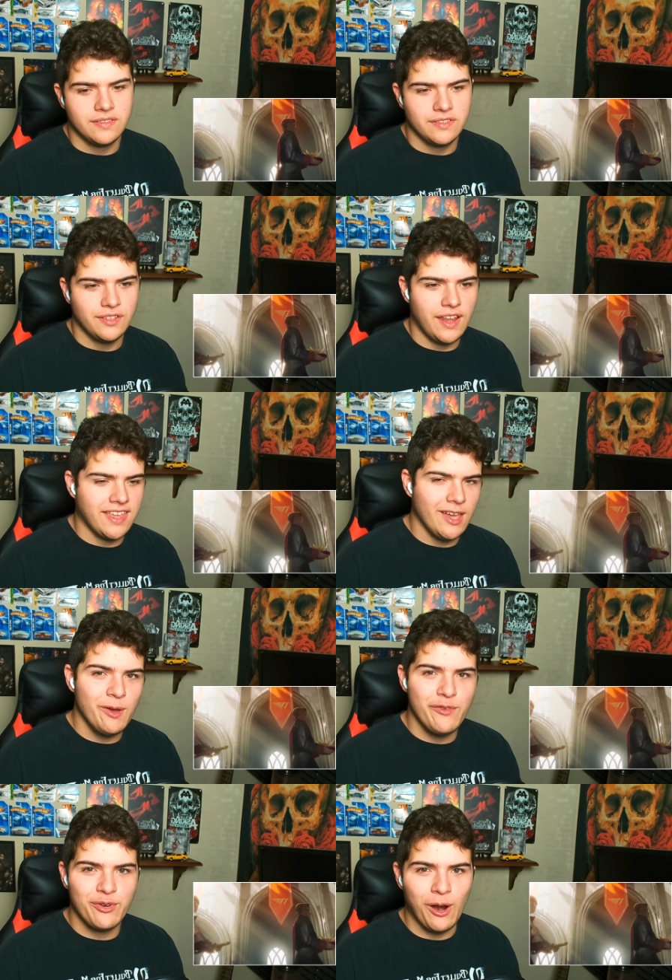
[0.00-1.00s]
Dude, I can't
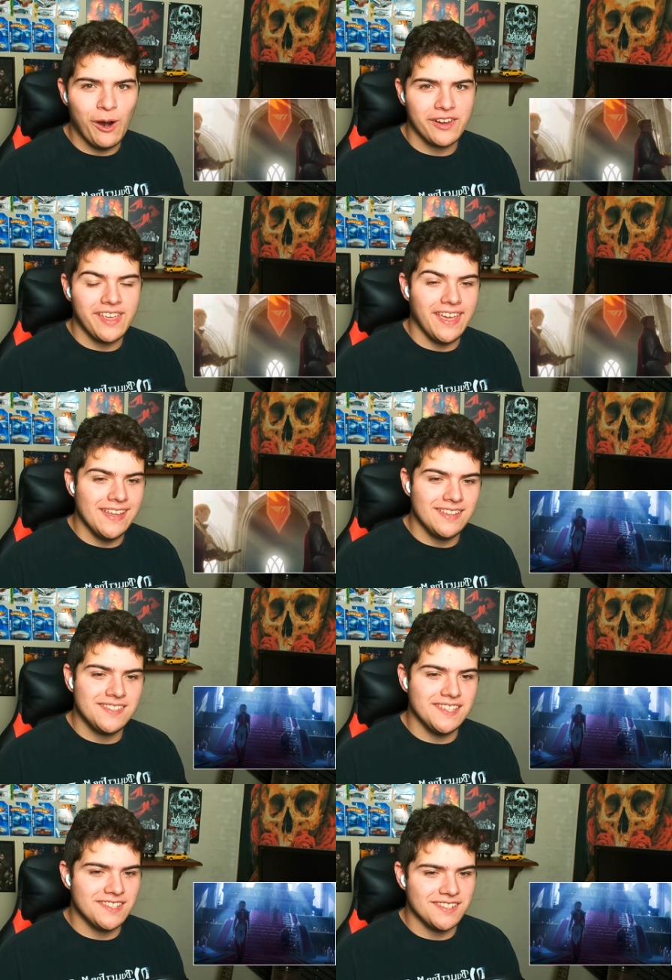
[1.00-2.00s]
wait for Arcane
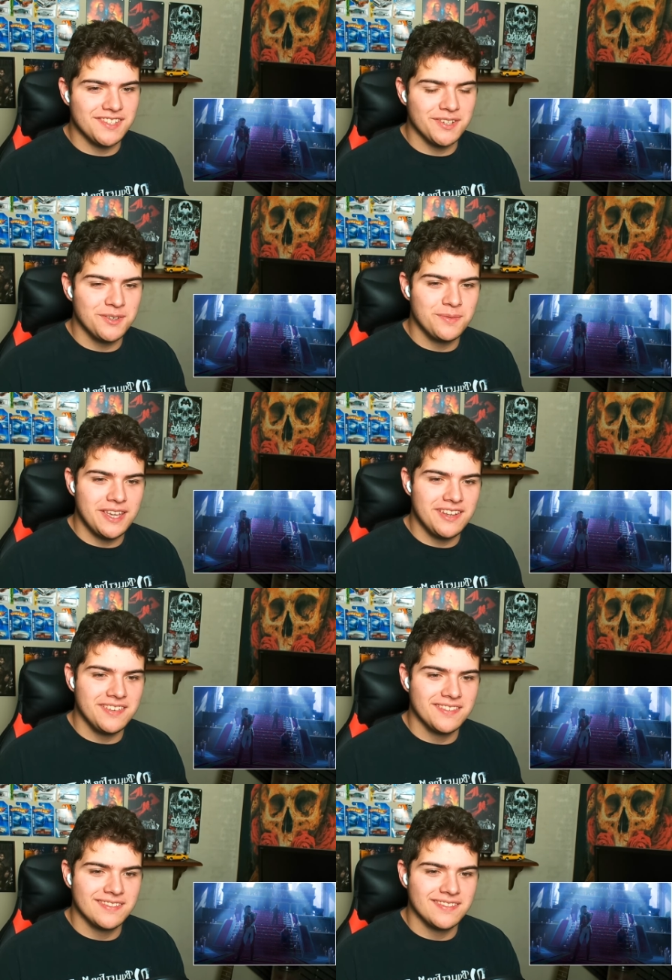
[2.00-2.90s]
Season 2, man.